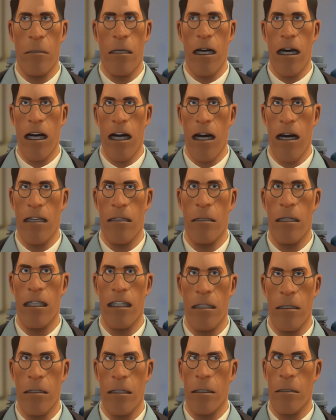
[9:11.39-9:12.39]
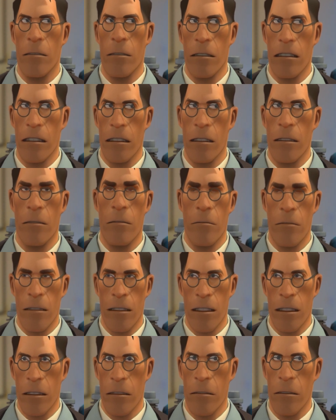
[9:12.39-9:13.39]
I actually find it quite funny
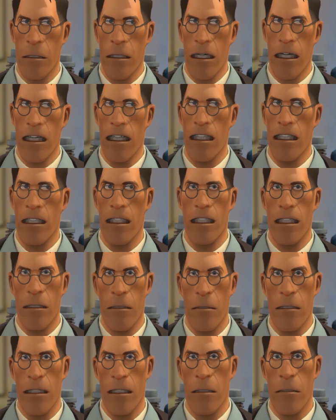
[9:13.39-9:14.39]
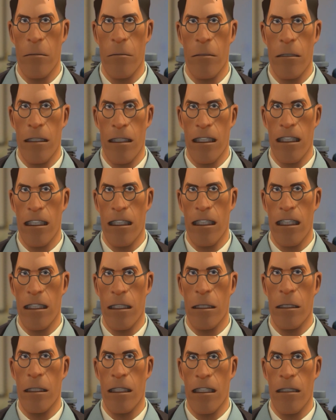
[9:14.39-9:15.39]
how some people
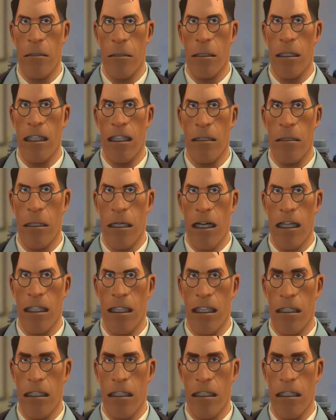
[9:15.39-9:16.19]
have come up with some results.